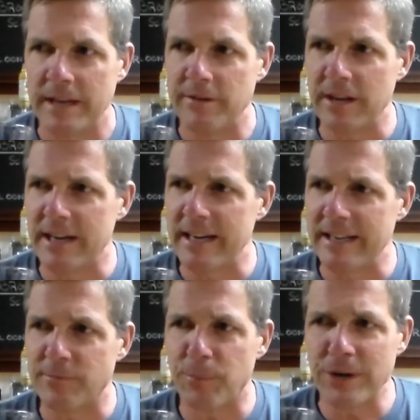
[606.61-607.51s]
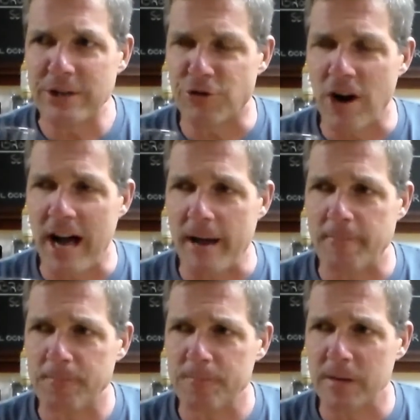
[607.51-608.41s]
It's pretty dry,
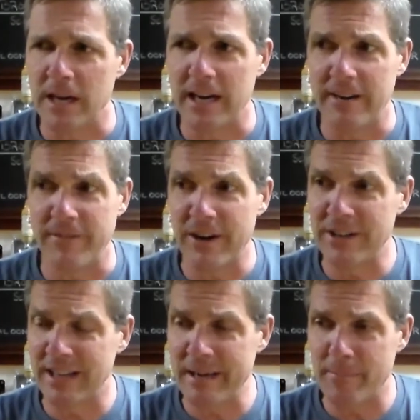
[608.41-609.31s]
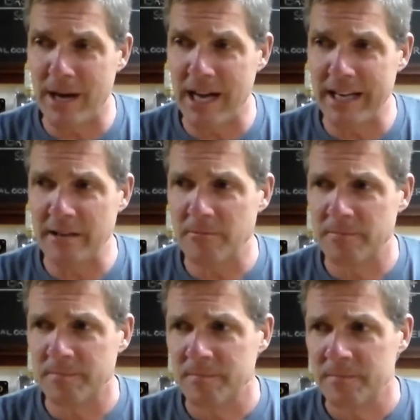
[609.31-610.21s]
very light body,
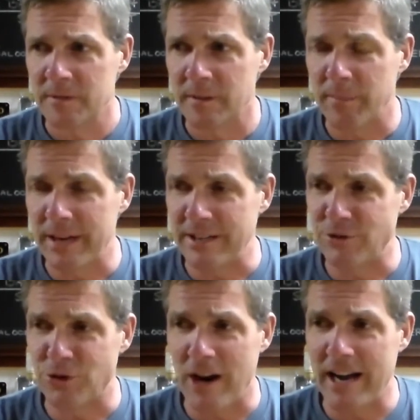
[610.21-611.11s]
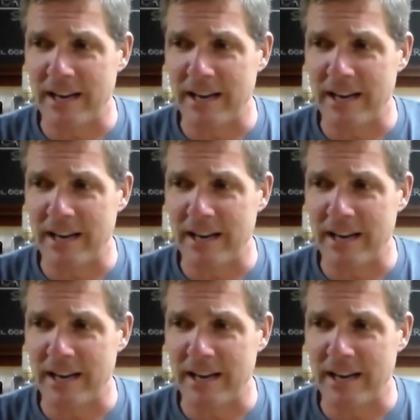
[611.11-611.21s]
but it's dry.